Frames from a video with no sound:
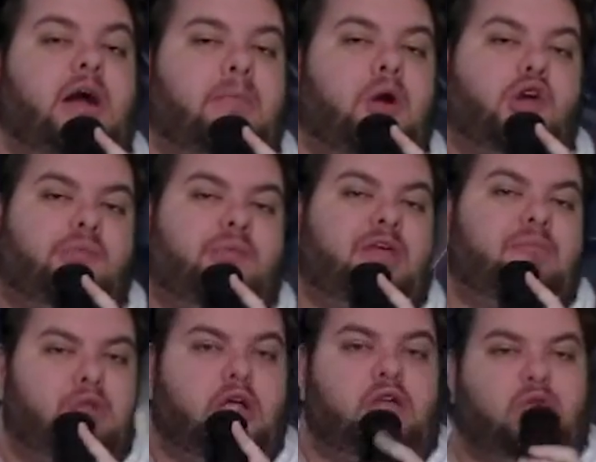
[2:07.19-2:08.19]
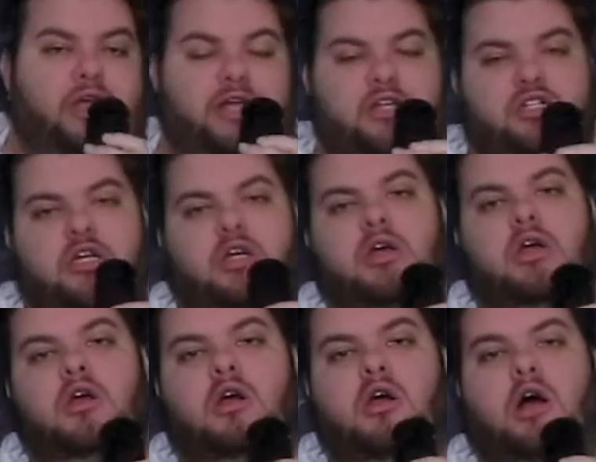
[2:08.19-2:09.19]
A permanent blood rage.
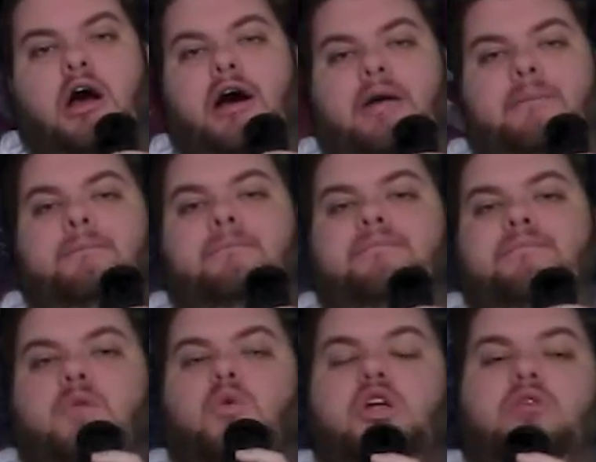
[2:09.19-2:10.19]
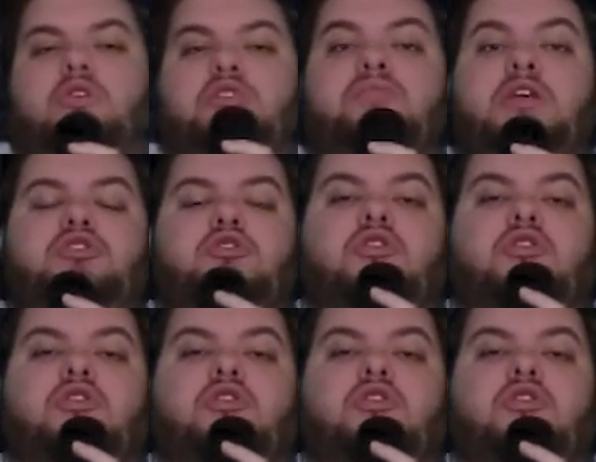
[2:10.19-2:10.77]
Which makes you,